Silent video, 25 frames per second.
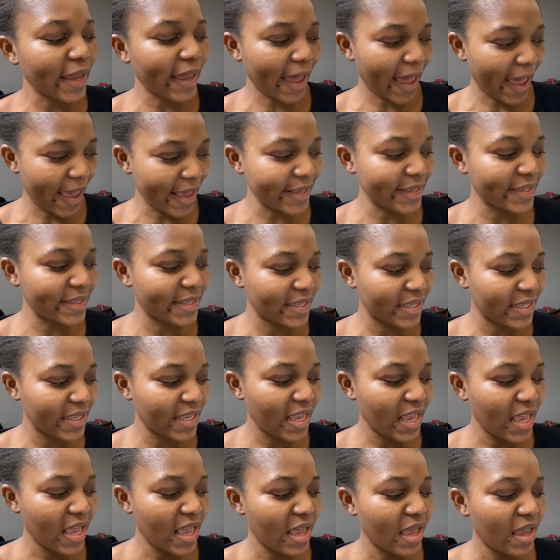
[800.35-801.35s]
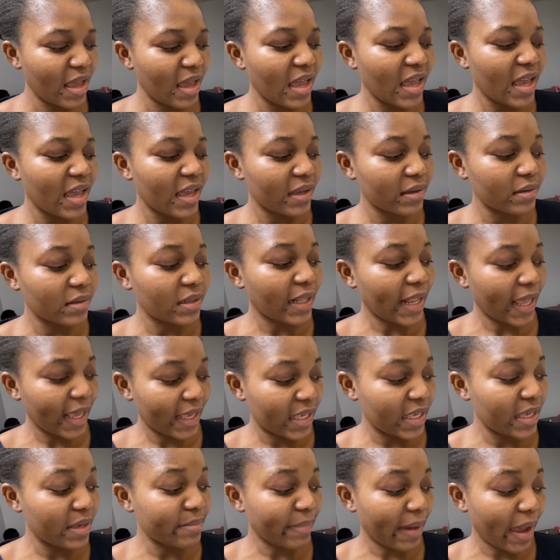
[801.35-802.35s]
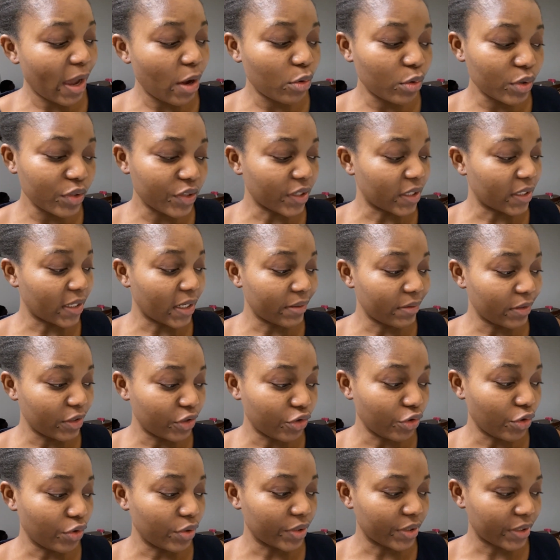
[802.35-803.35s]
guys, like in my own generation,